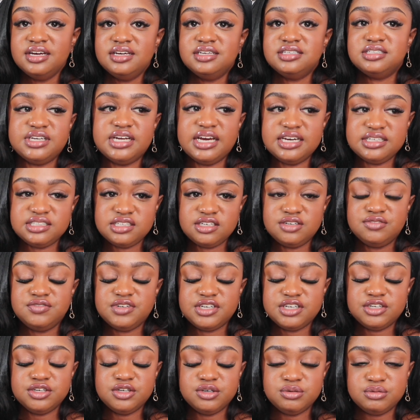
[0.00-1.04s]
And I did a
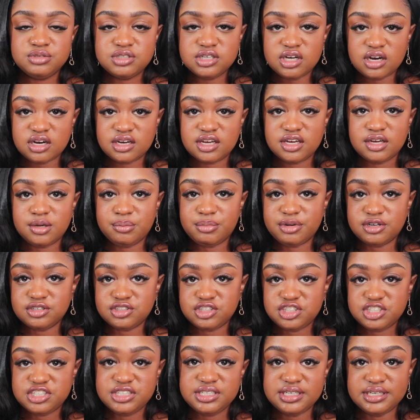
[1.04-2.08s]
video talking about
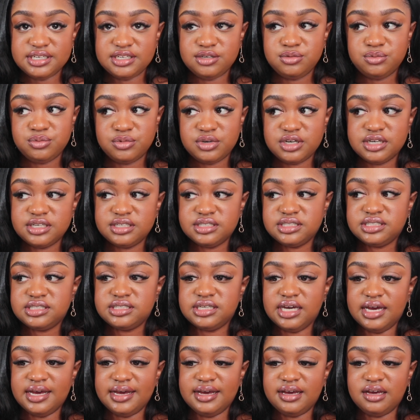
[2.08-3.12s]
Shein once,
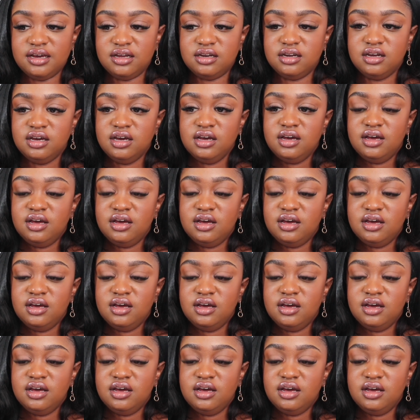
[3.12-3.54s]
and